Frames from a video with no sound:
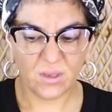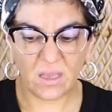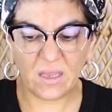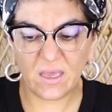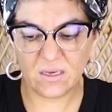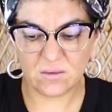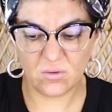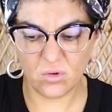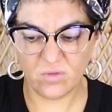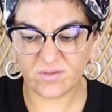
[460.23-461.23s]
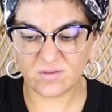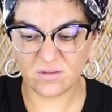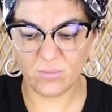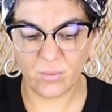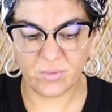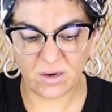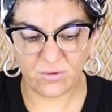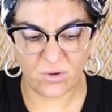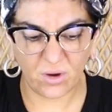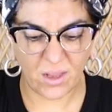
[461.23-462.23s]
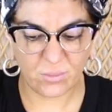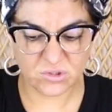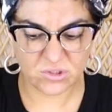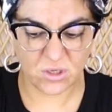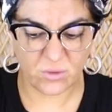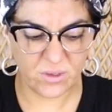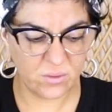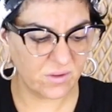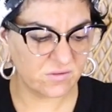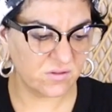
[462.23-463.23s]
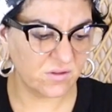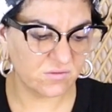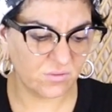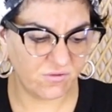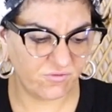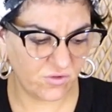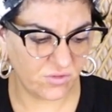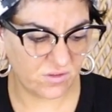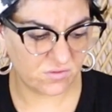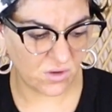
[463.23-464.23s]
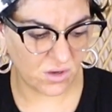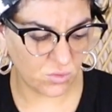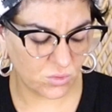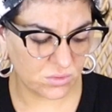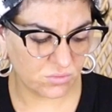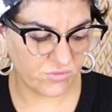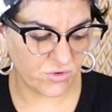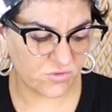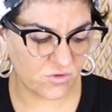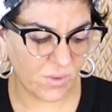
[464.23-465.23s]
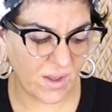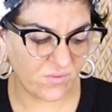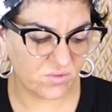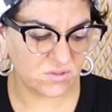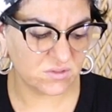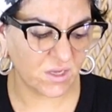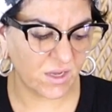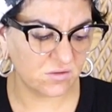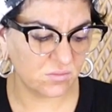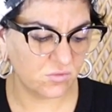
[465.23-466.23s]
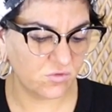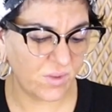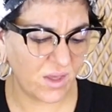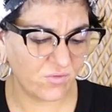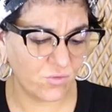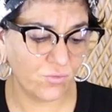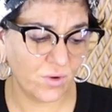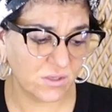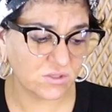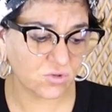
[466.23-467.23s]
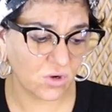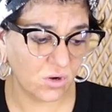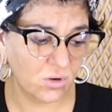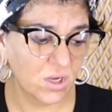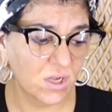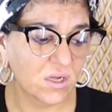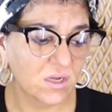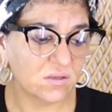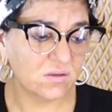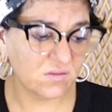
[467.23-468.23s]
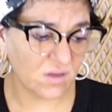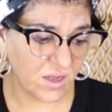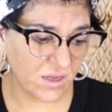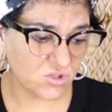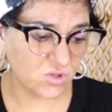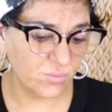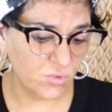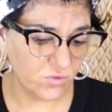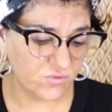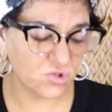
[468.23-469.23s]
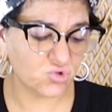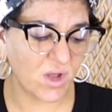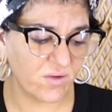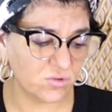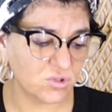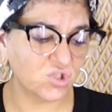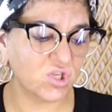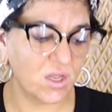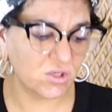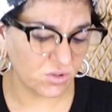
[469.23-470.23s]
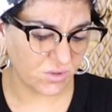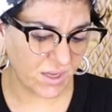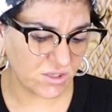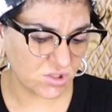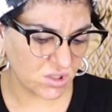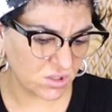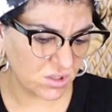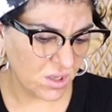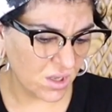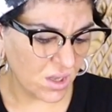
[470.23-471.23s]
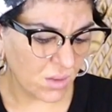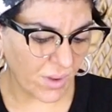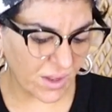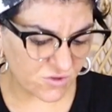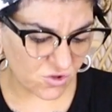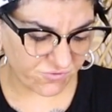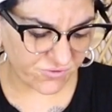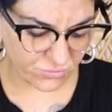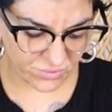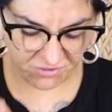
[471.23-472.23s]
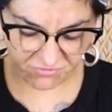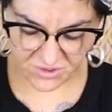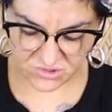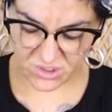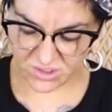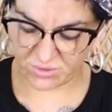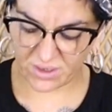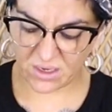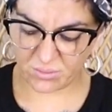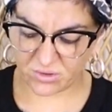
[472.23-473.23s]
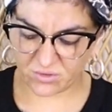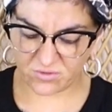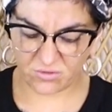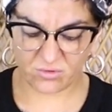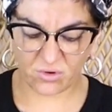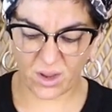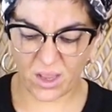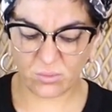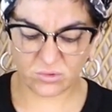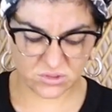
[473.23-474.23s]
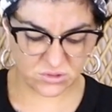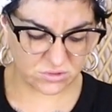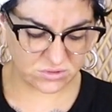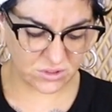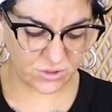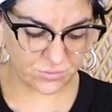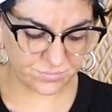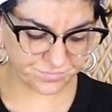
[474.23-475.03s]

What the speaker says: And yet, all of us at the moment are not able to go anywhere. So that's why I feel these are all in reverse. You might have a desire to move. You may have a really strong desire to move, to travel, to change location, but you feel really frustrated right now because you're not able to do so.